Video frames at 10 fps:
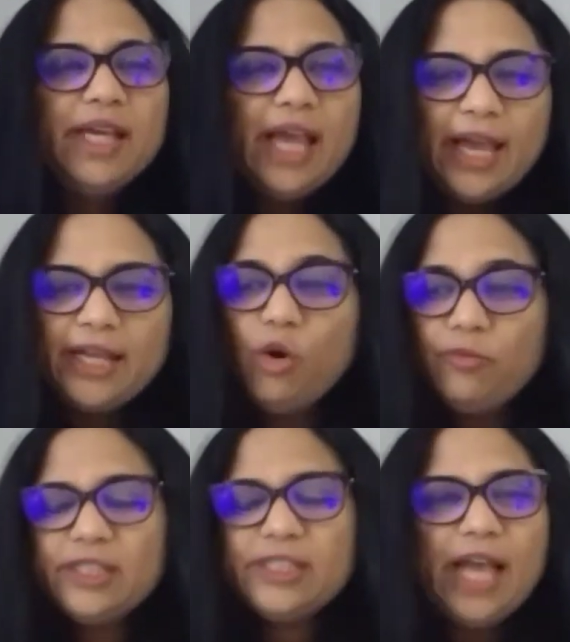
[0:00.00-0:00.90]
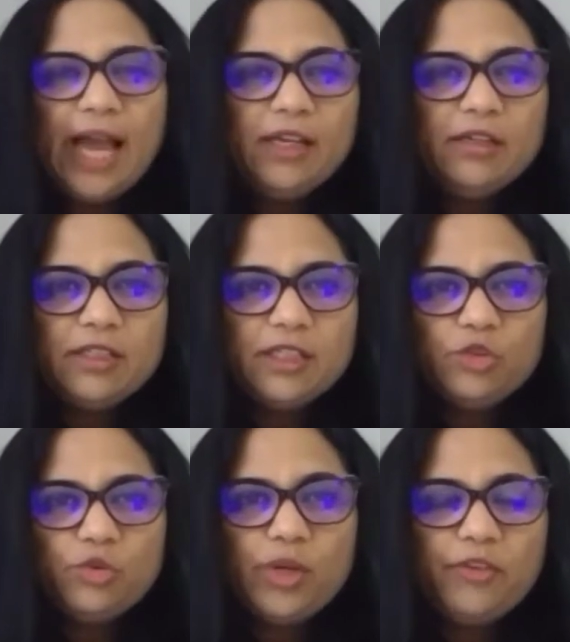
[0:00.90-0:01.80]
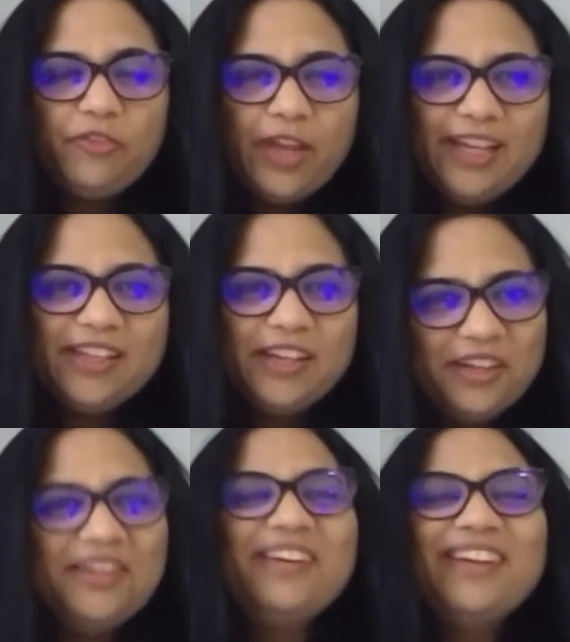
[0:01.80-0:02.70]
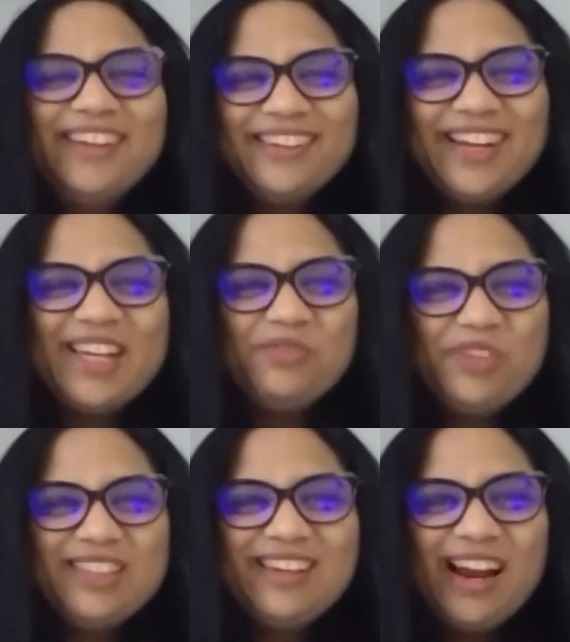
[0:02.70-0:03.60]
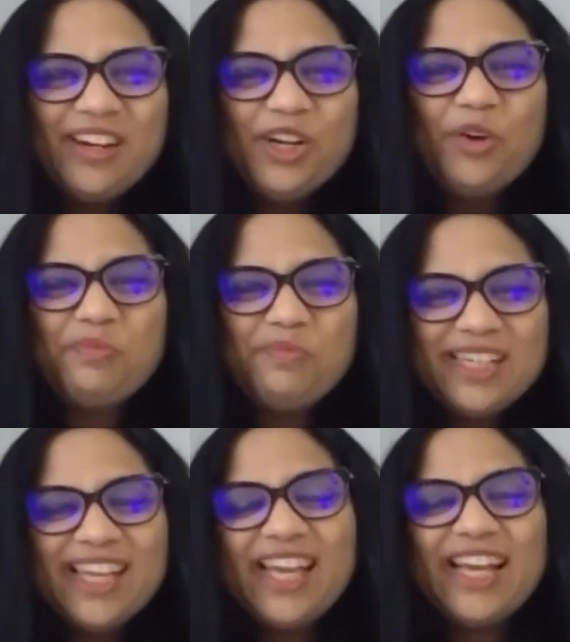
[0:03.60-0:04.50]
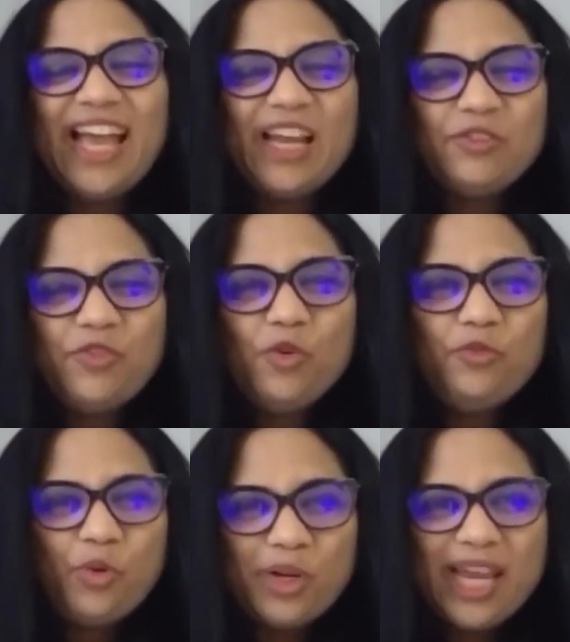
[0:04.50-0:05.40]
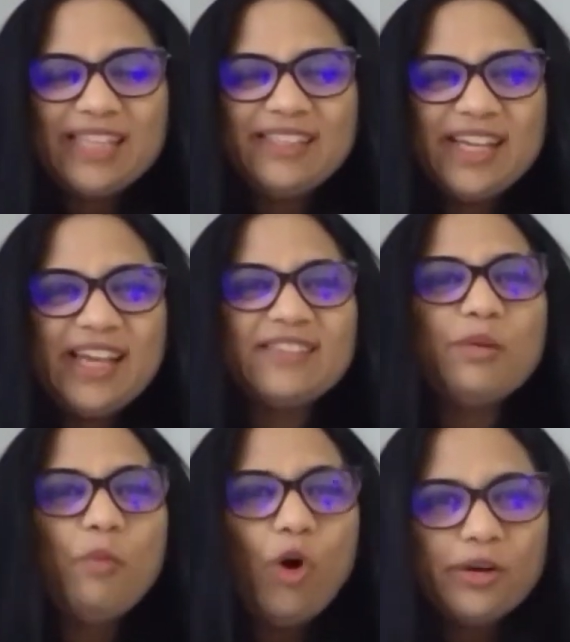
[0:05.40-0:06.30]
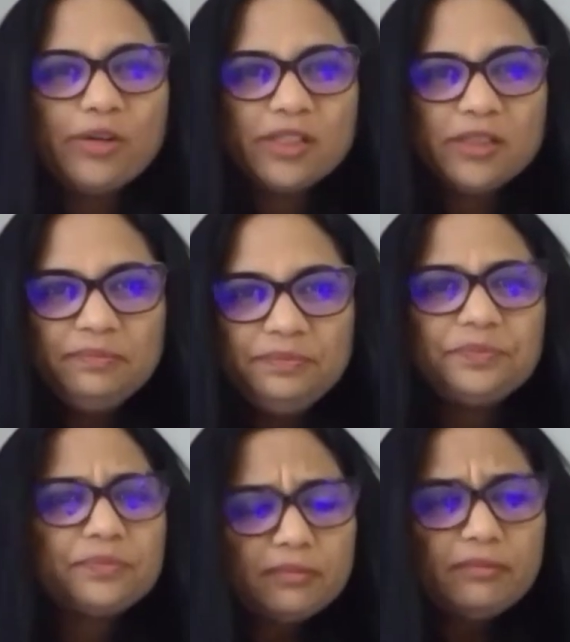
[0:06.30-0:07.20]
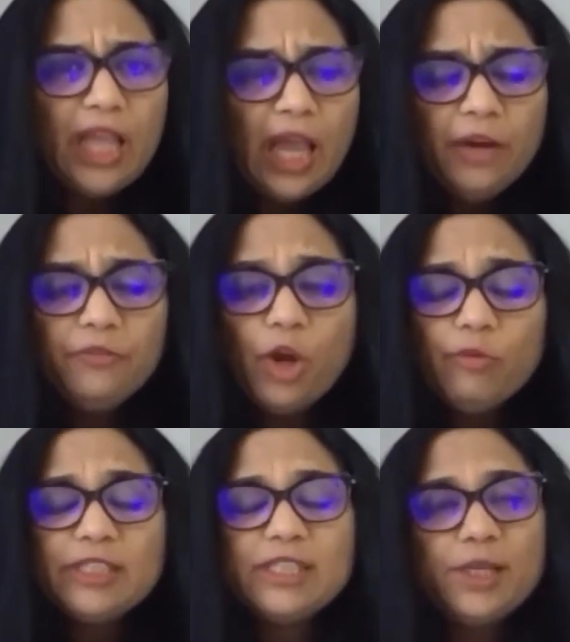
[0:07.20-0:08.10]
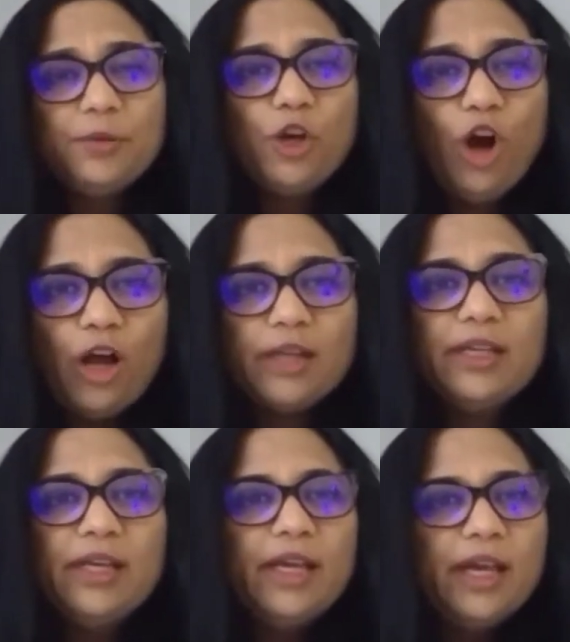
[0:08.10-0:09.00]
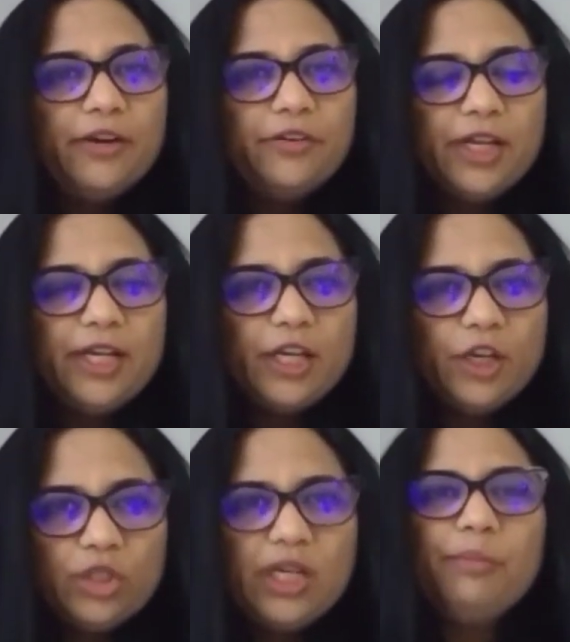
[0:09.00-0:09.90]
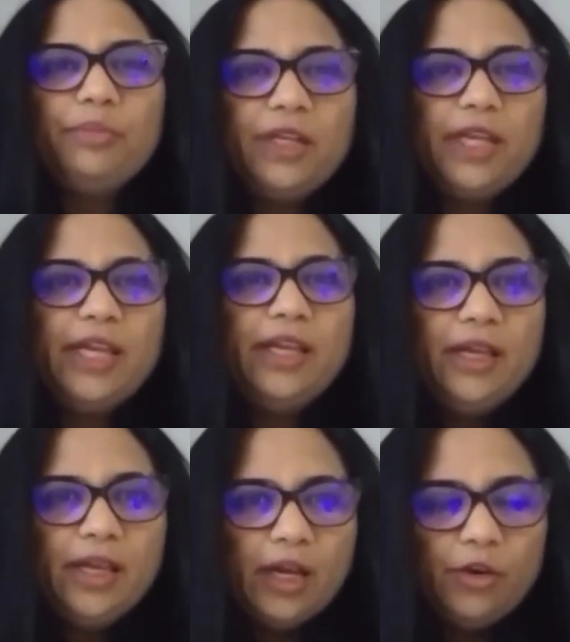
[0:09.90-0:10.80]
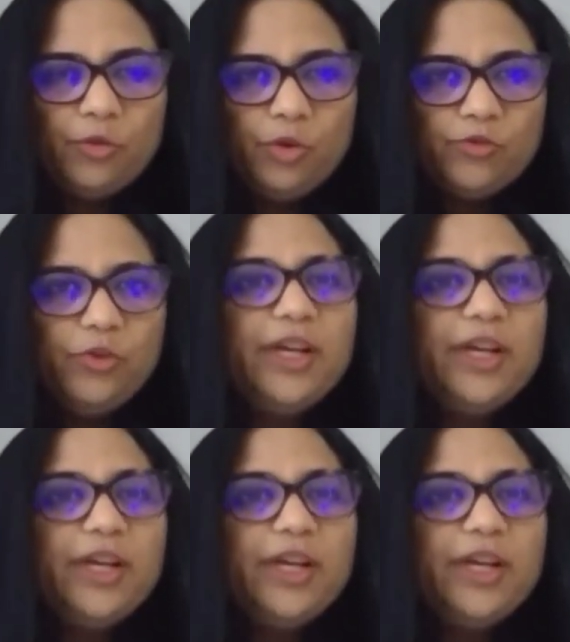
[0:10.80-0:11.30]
And obviously I learned it through a failure, right? We started out building a cash flow forecasting as a model. And we obviously got a really good company who's very